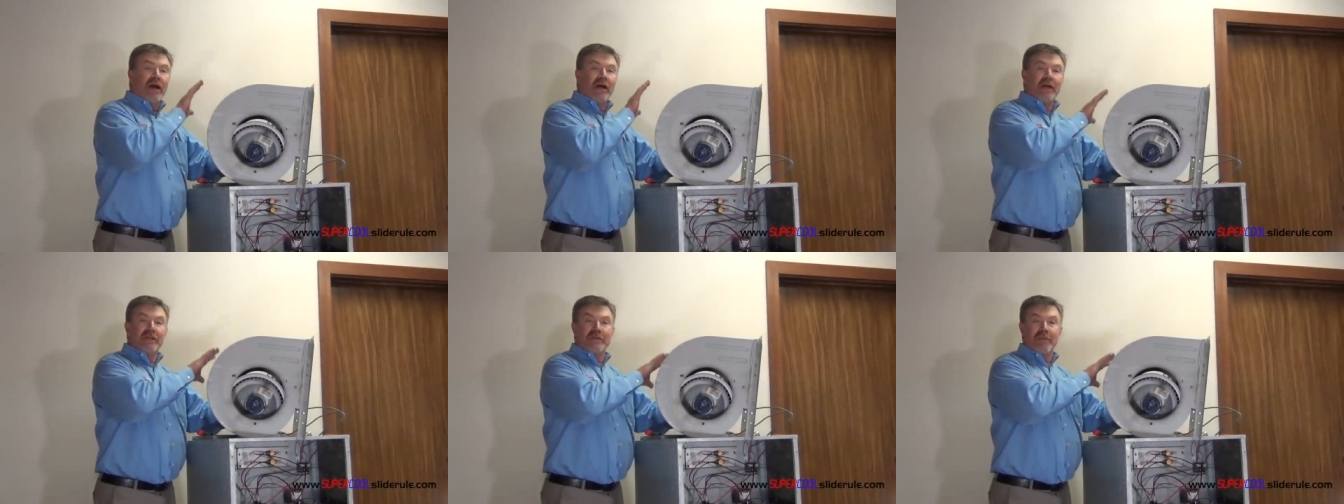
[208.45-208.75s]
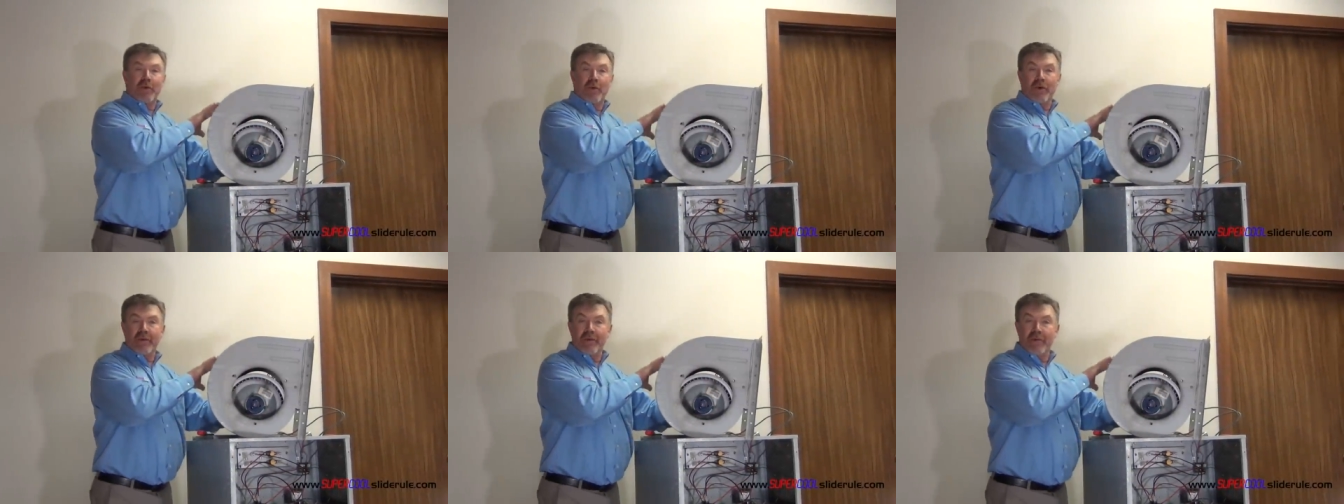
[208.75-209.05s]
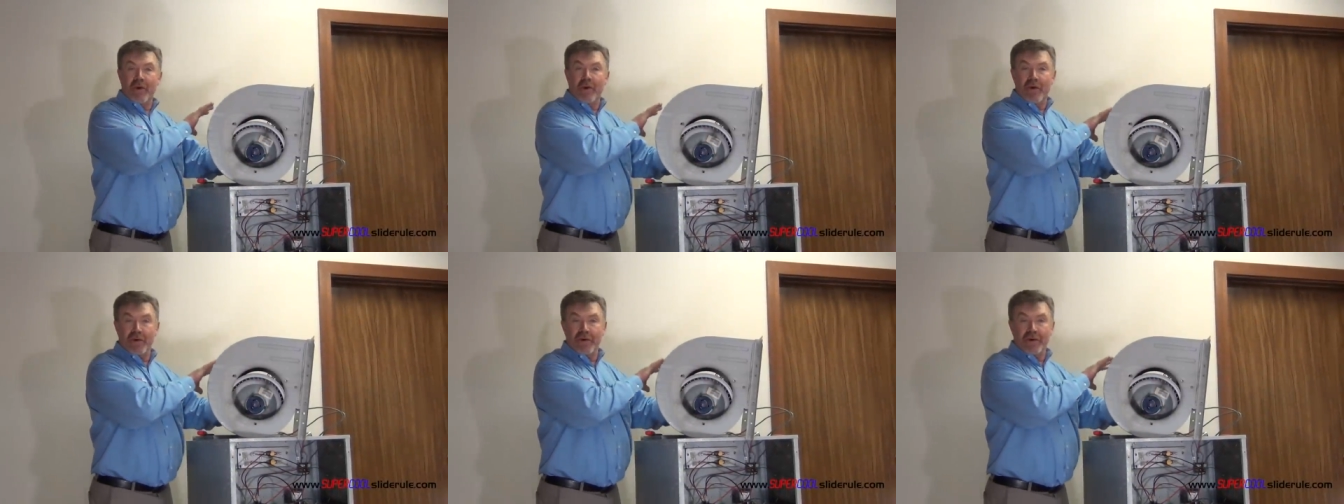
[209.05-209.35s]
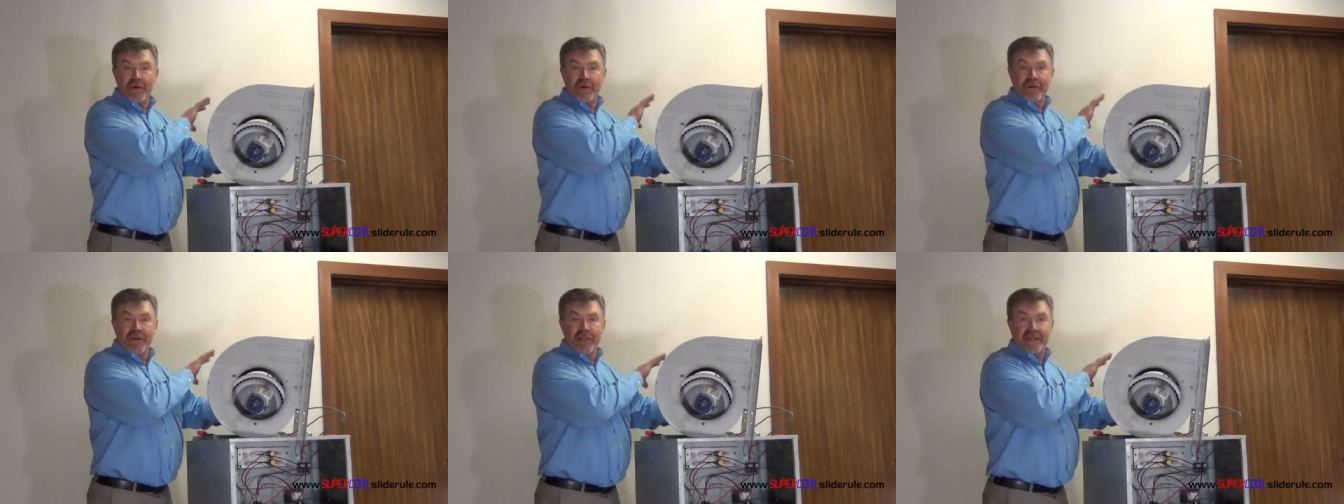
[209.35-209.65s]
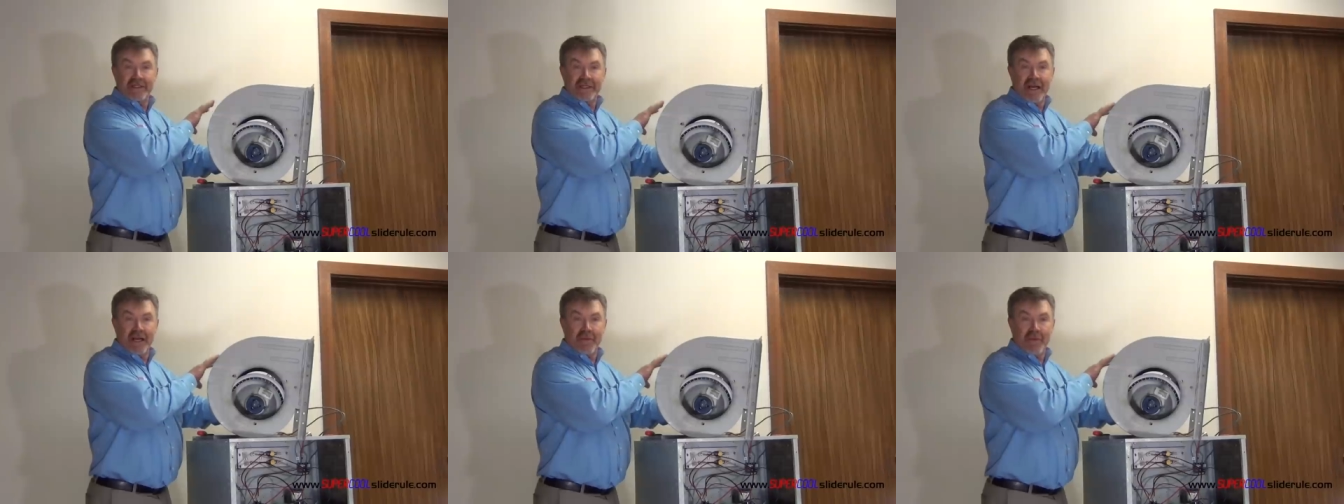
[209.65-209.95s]
Support the motor during the
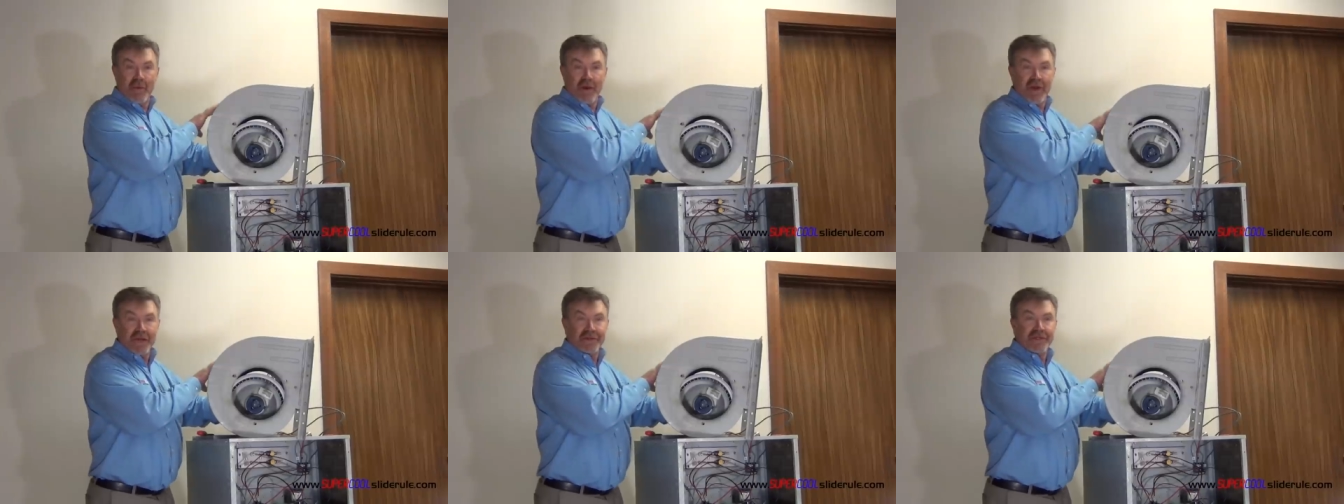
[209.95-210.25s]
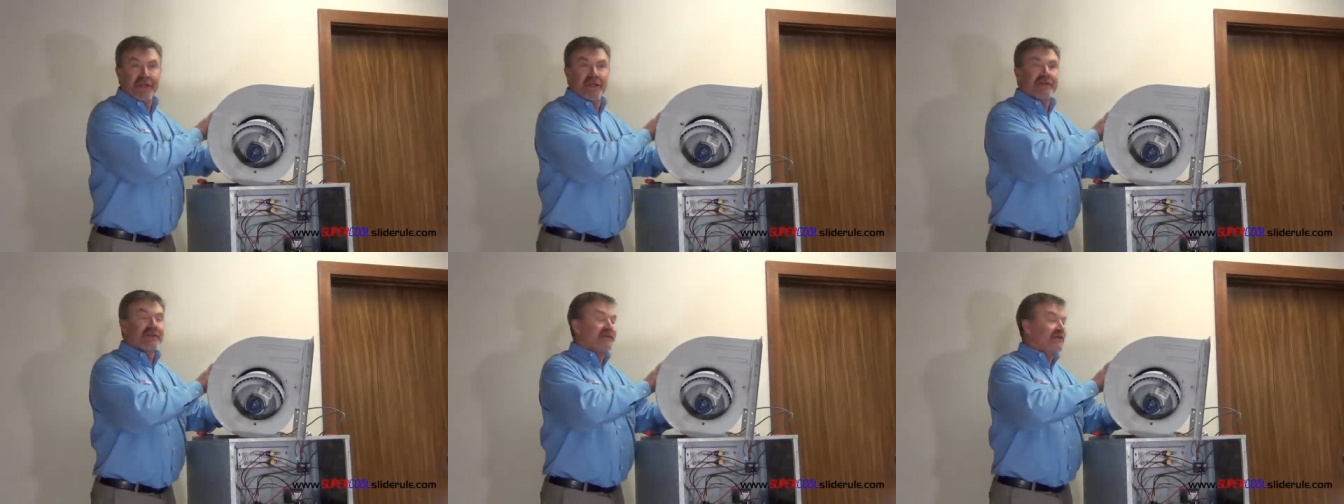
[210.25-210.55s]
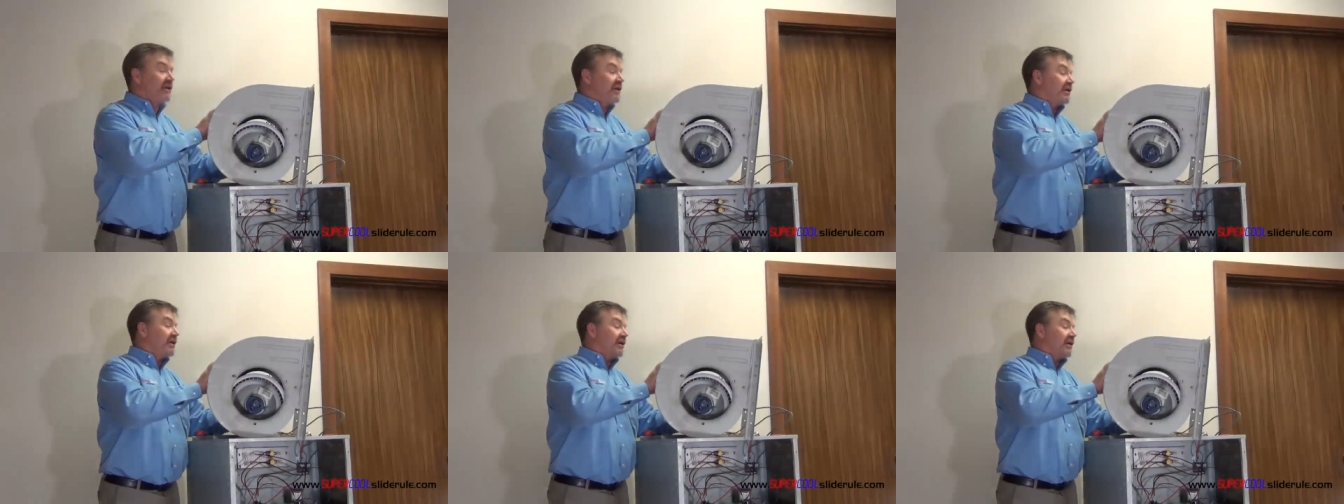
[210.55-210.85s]
entire process.